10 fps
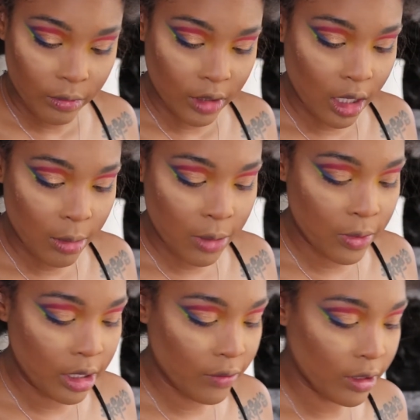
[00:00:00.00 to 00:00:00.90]
come up
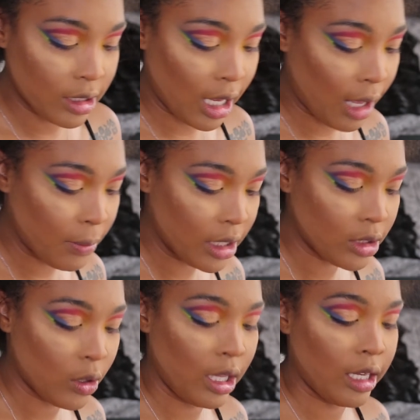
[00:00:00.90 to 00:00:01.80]
with different topics.
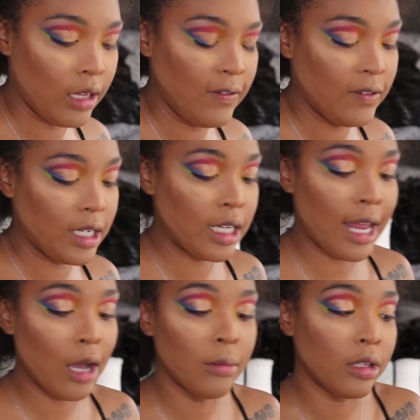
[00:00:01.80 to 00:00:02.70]
So like if
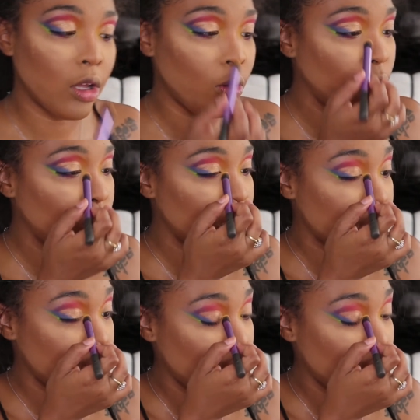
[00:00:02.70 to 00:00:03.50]
down below you can